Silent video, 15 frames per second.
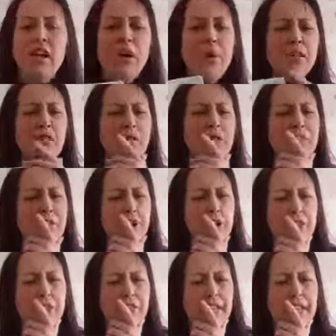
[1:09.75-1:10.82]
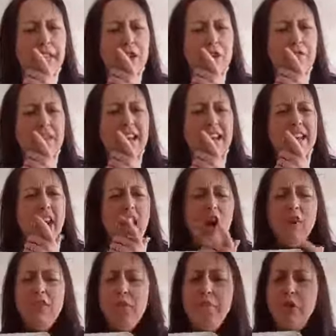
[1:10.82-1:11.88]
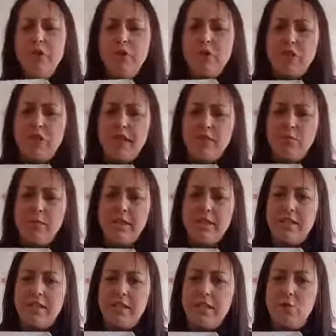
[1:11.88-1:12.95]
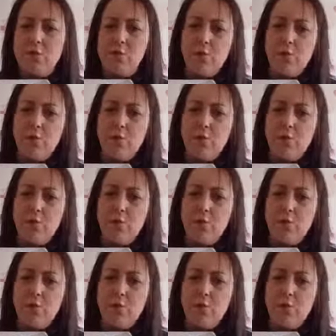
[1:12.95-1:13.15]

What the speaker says: I wonder if you can think of any other book she's written.